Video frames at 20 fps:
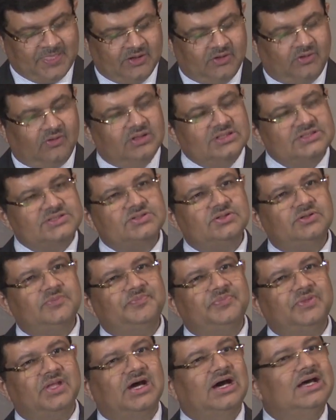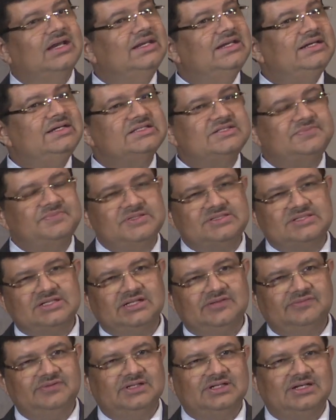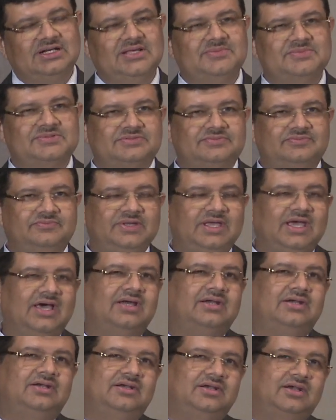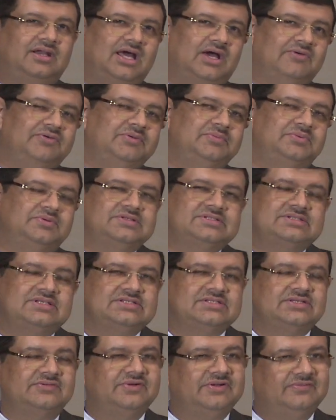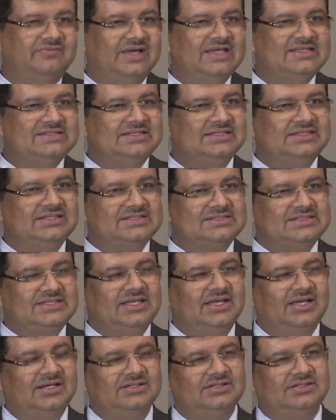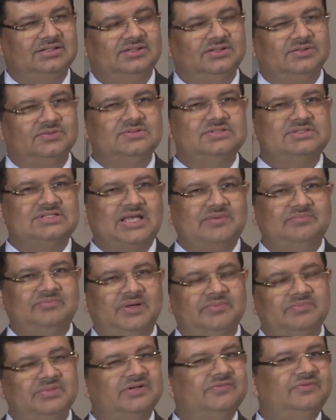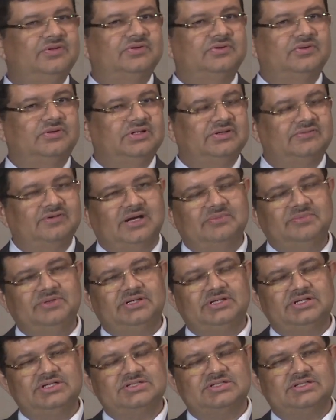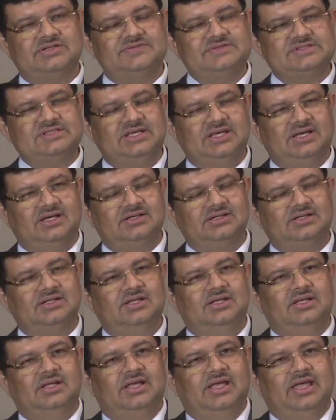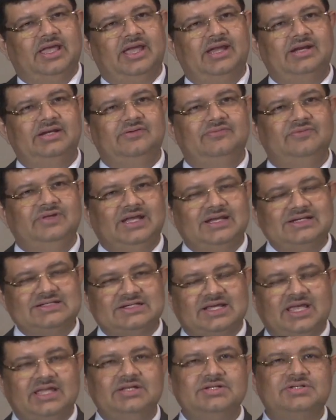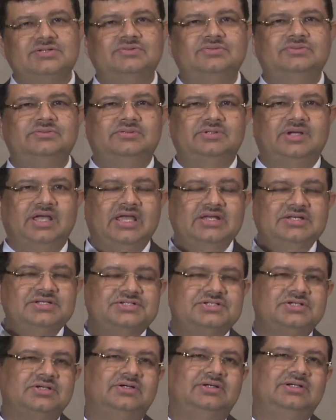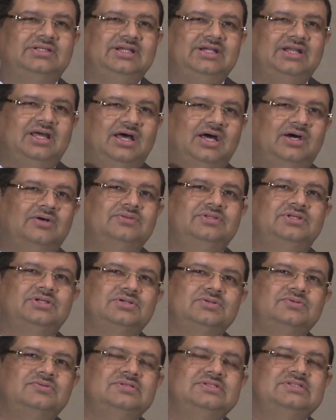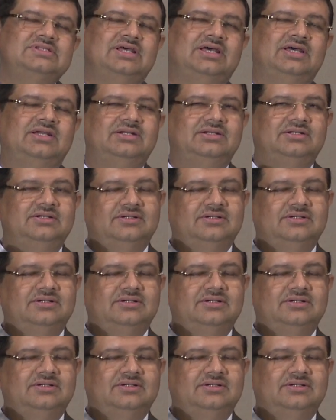Also, early dismissal of the claims. We are now in process of revising the SIAC rules. I am member of the Court of Arbitration of SIAC, and we are trying to ensure that how the rules are